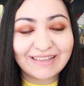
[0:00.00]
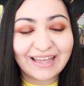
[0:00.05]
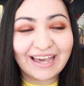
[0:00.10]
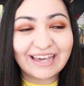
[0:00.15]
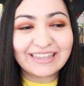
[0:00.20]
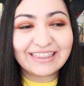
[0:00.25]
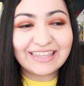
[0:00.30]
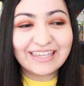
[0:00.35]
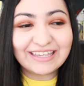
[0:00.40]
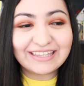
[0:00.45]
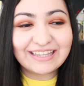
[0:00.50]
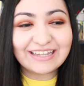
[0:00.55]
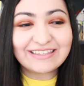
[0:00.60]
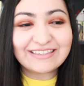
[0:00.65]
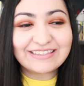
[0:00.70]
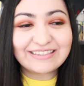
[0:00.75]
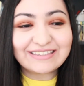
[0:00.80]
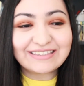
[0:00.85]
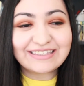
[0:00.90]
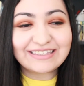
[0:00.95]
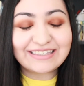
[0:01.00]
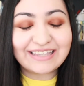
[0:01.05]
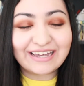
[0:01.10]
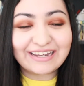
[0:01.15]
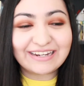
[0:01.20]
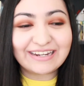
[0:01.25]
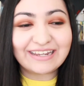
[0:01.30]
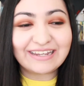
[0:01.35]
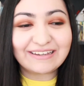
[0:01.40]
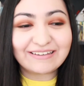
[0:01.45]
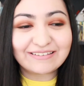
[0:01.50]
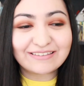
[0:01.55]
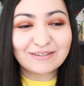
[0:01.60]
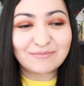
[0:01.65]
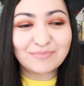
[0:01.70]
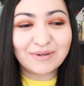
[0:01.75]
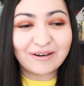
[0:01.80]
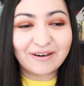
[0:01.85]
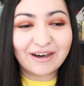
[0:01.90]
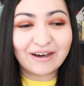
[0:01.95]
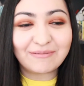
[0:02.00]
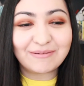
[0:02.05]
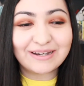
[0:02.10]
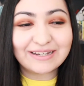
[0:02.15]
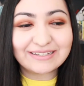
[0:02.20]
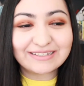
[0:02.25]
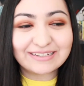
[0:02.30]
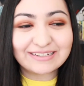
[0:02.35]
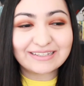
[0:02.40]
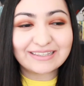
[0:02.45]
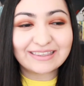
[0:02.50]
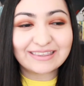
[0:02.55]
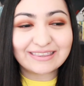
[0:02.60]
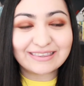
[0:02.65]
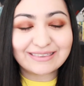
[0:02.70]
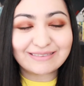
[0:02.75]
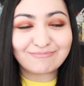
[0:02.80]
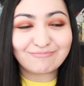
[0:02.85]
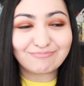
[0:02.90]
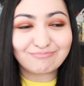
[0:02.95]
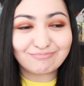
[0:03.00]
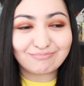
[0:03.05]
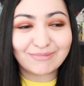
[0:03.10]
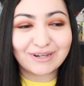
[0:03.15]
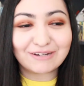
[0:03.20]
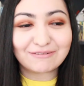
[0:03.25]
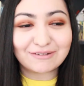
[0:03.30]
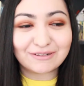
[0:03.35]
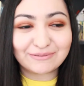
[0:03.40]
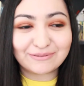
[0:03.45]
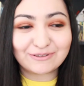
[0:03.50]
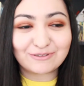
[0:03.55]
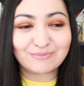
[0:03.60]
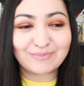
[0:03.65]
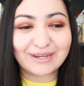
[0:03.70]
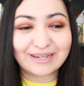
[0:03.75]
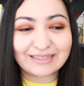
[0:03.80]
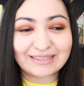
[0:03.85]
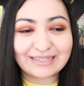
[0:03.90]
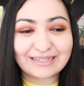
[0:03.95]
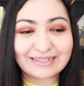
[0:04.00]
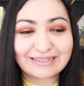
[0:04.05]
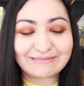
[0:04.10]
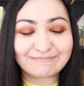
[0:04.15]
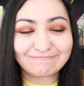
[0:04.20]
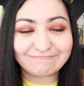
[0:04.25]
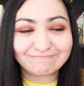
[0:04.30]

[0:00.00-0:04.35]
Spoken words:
I think that nails about how I did my reviews back then.